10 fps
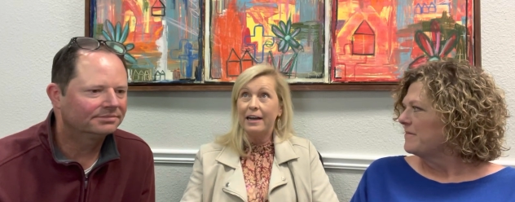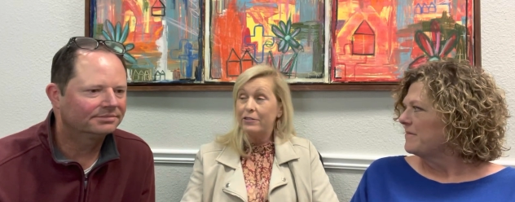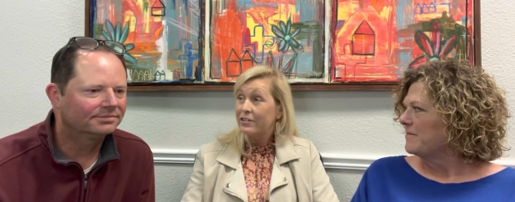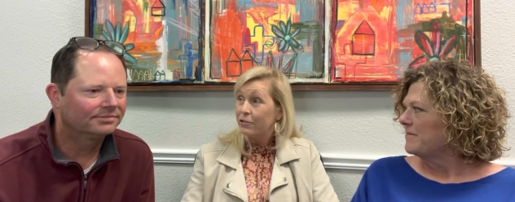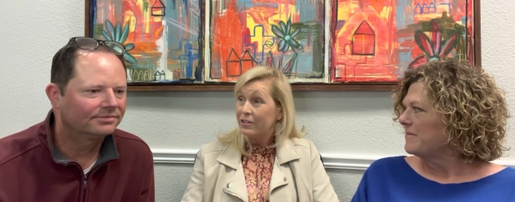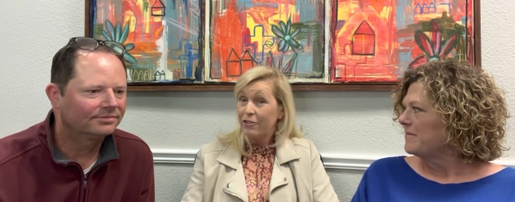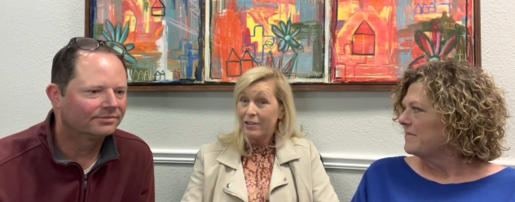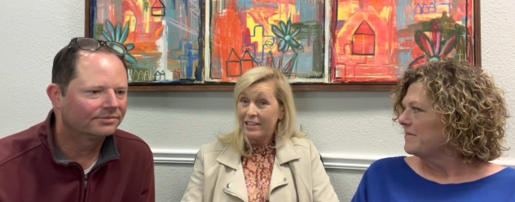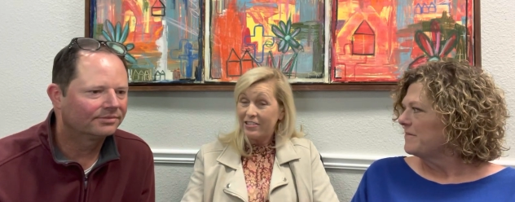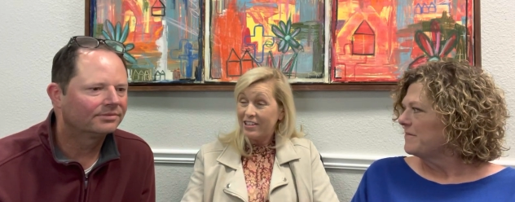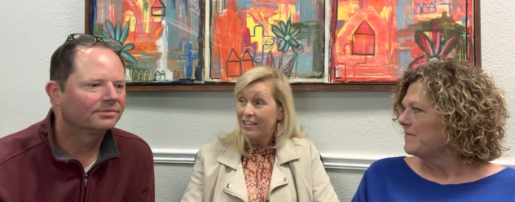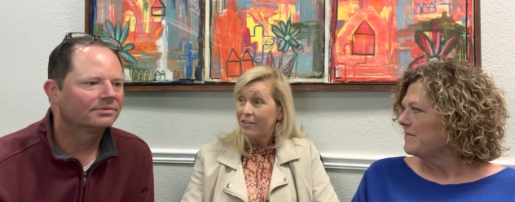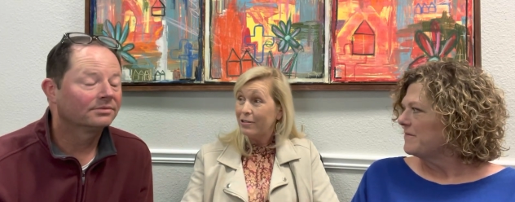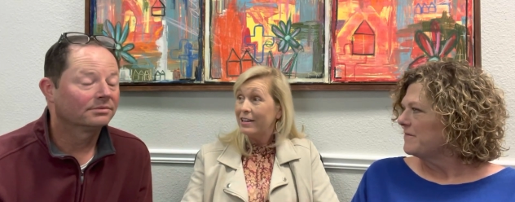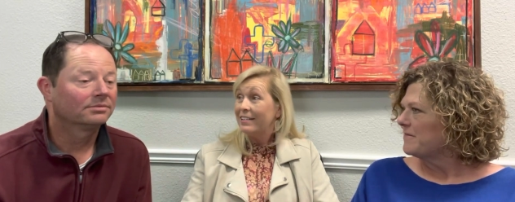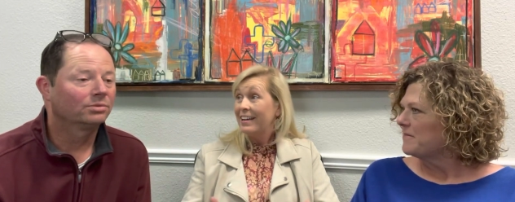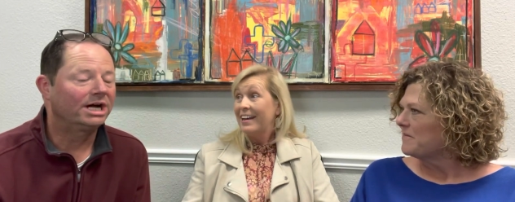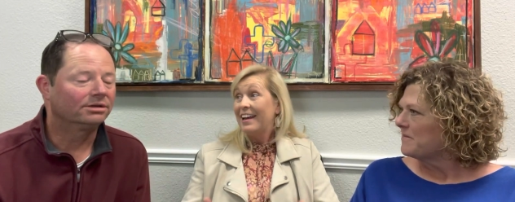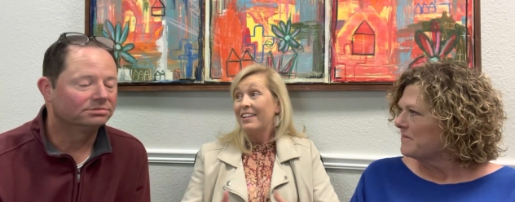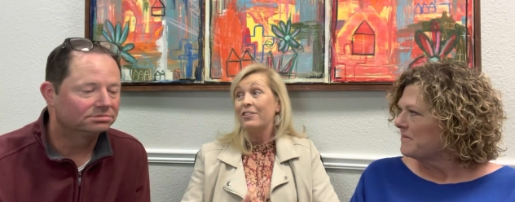Speaker 1: downstairs air conditioning unit.
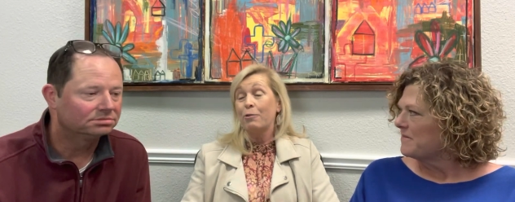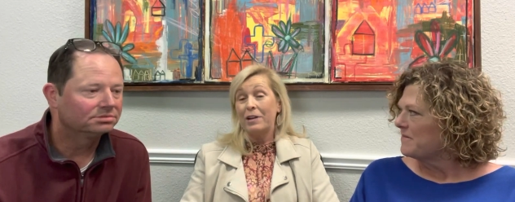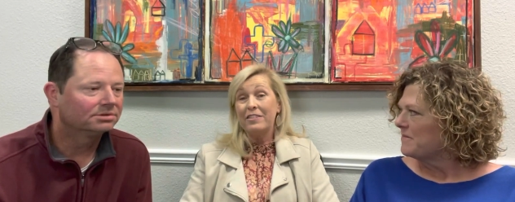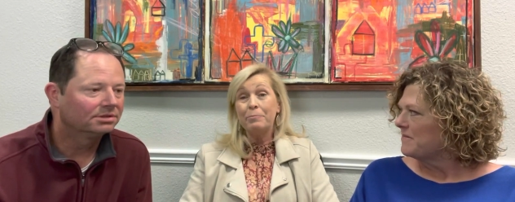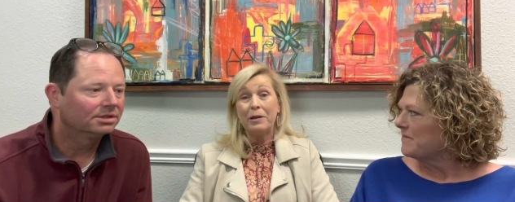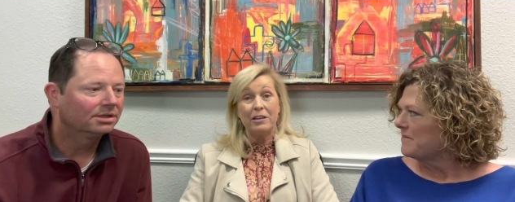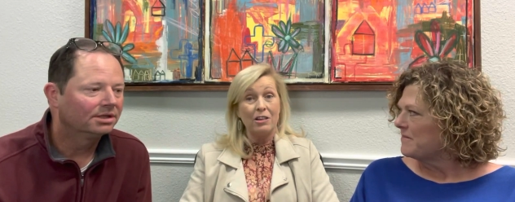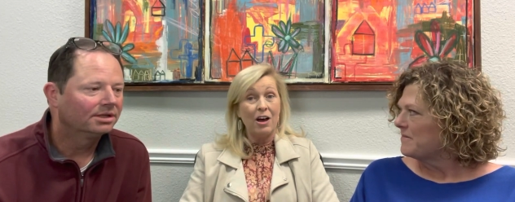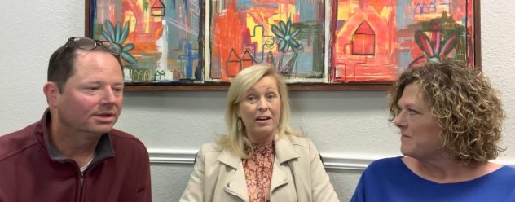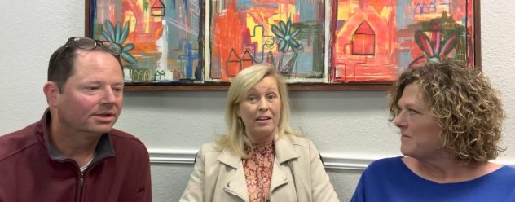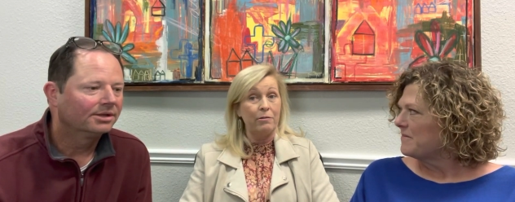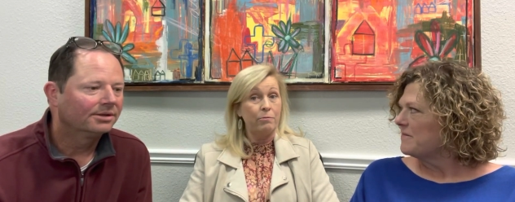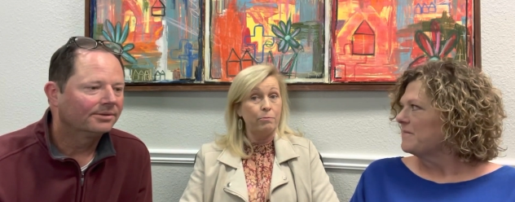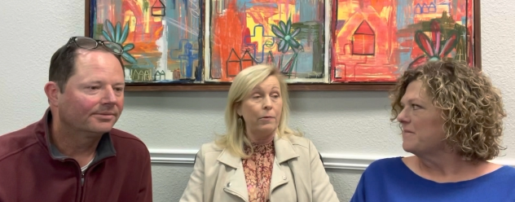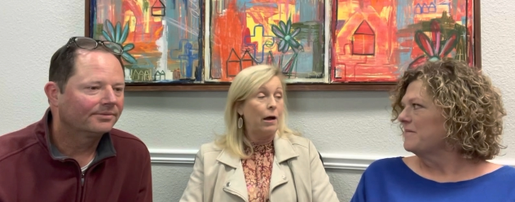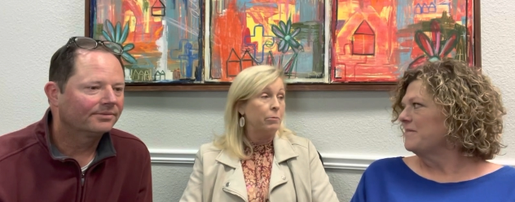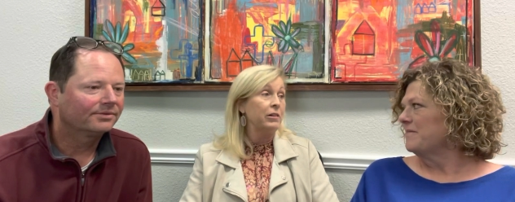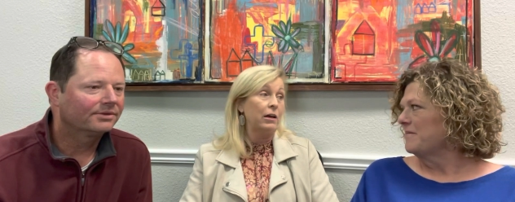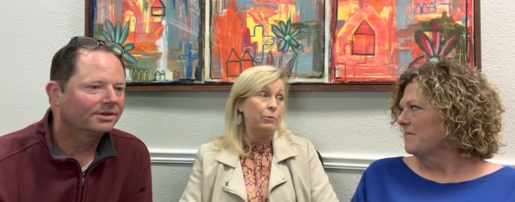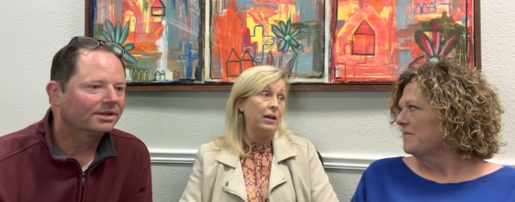Wow. So it's been a lot and I'm
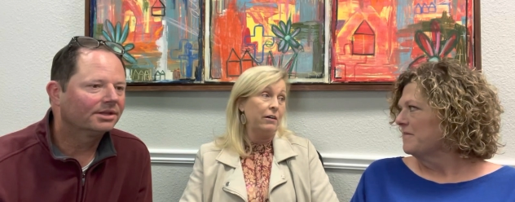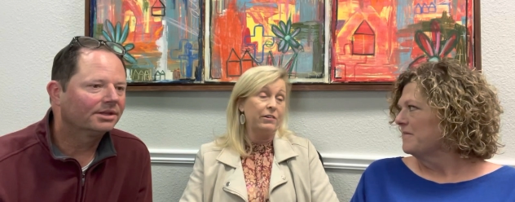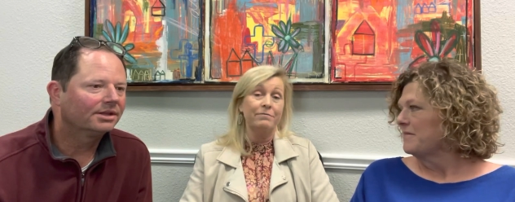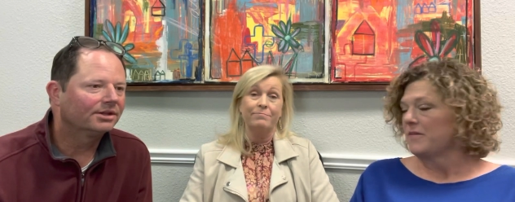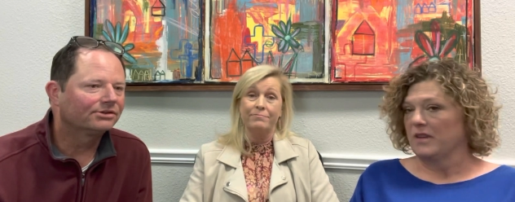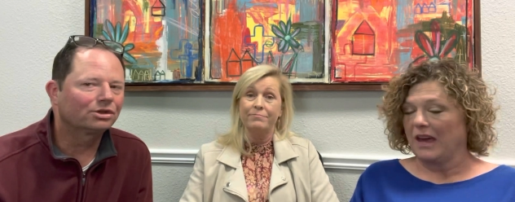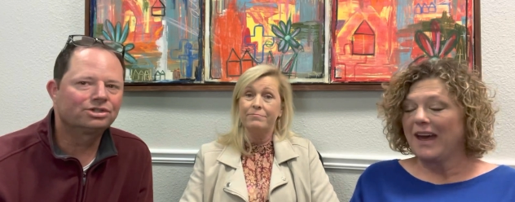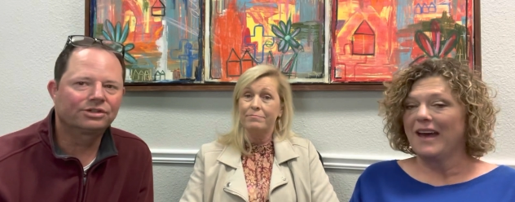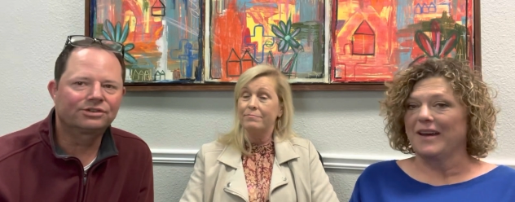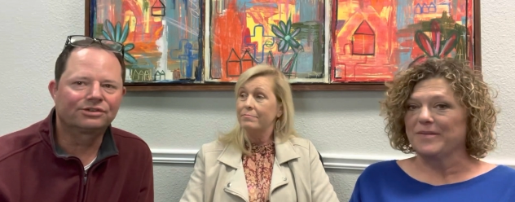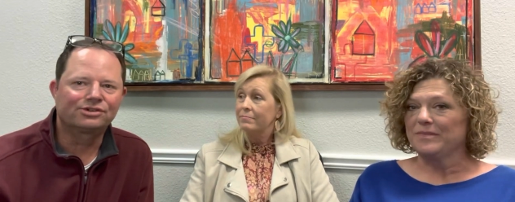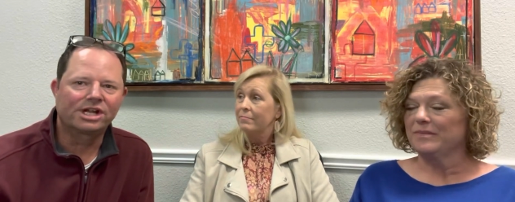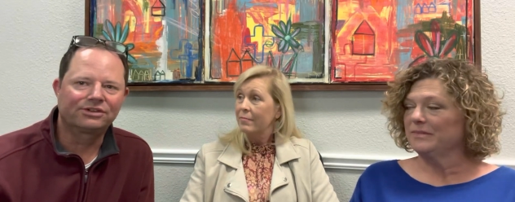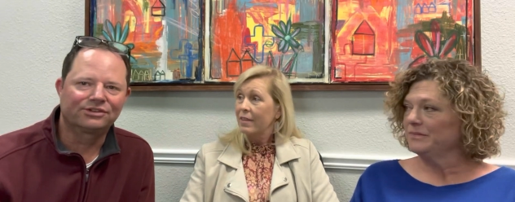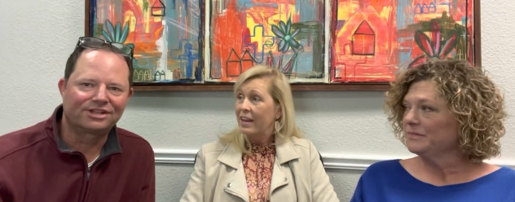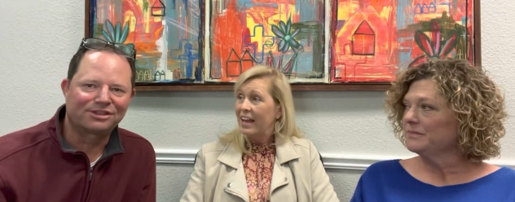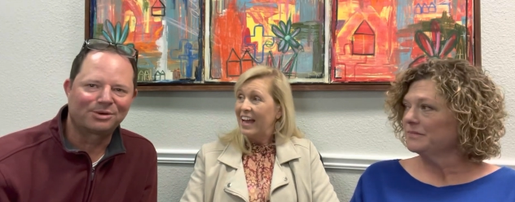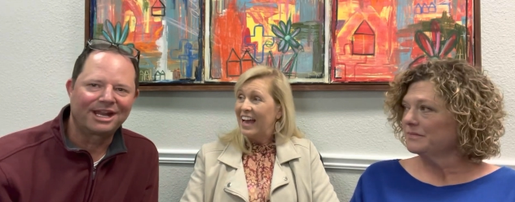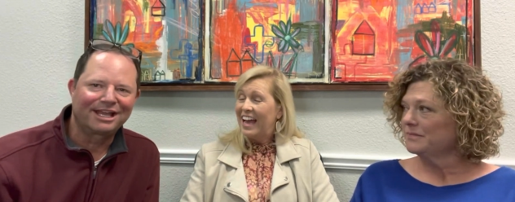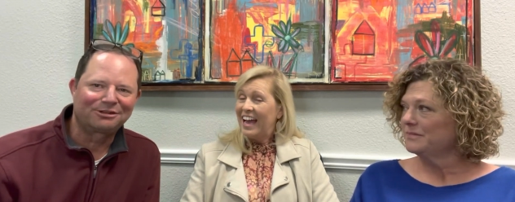glad we have it.
Speaker 2: So just to stress and set the
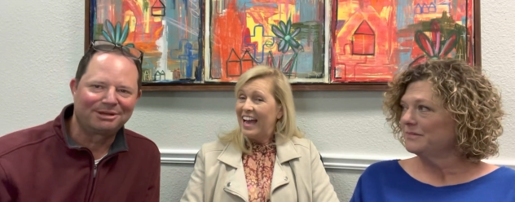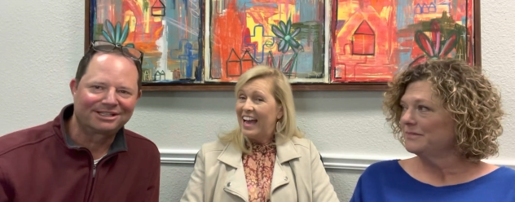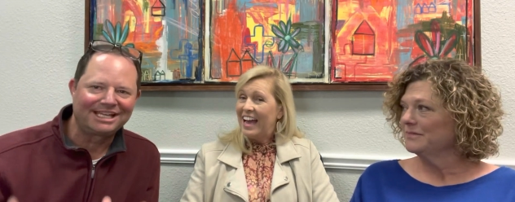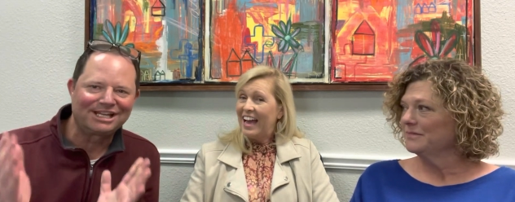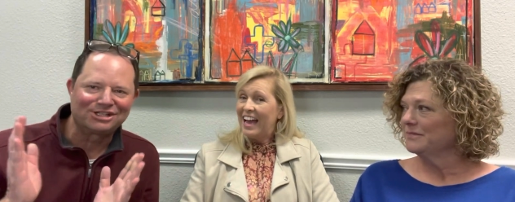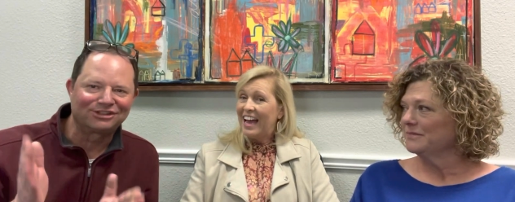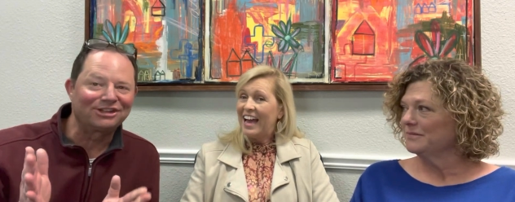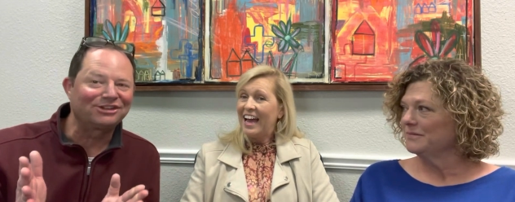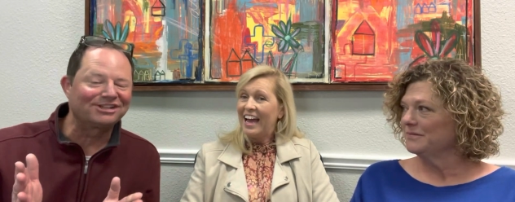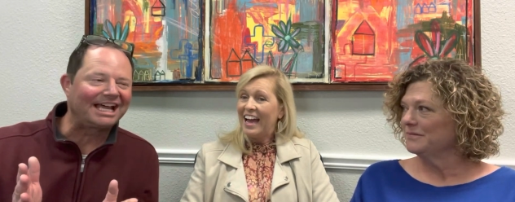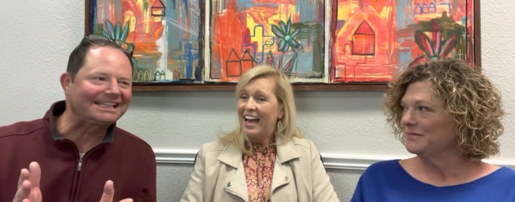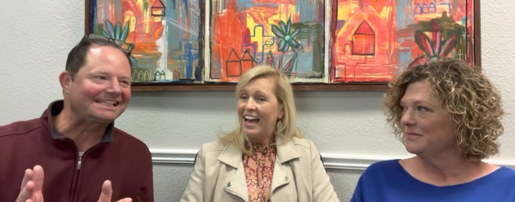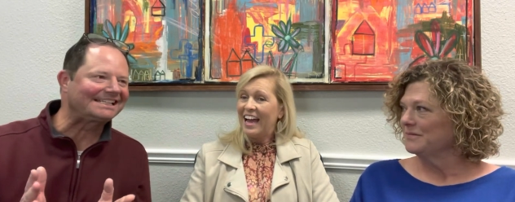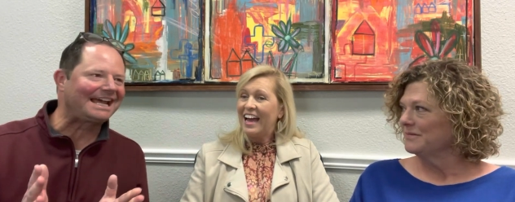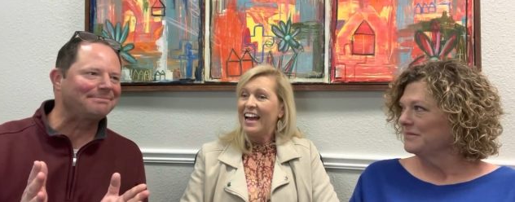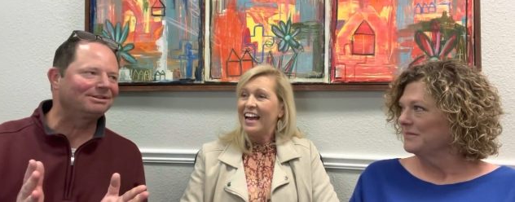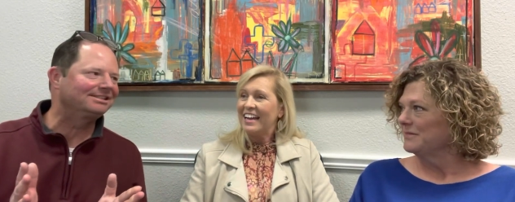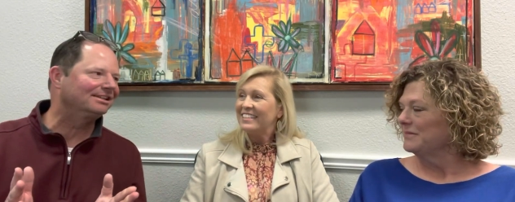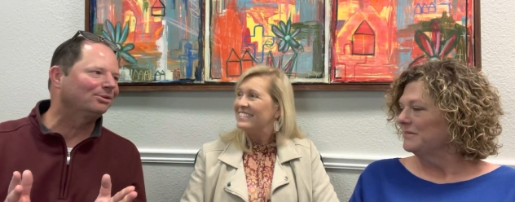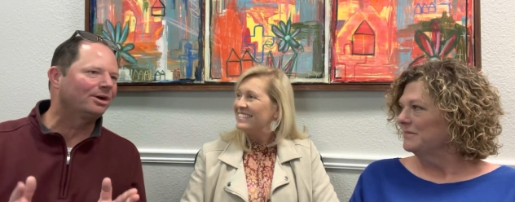right expectations, this is not the type of
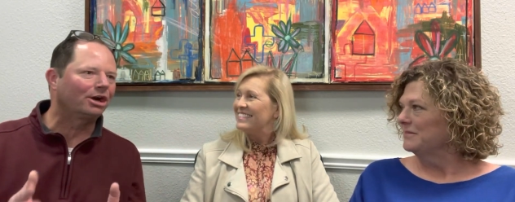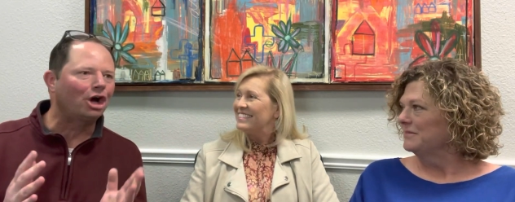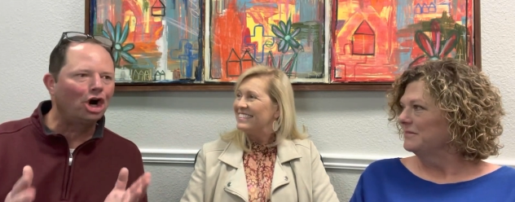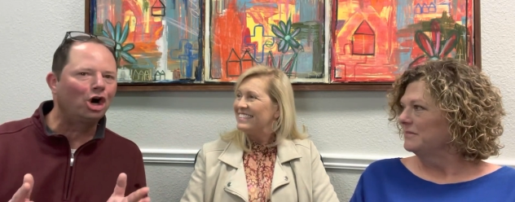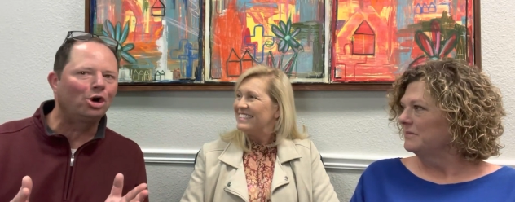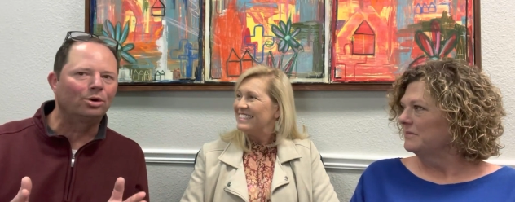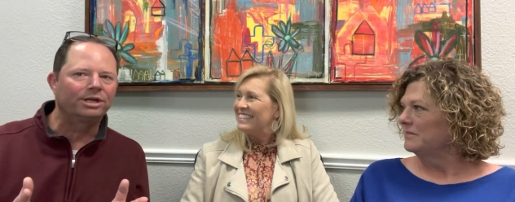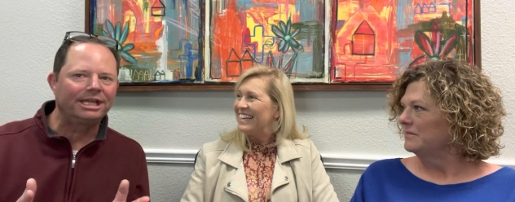deal where, oh,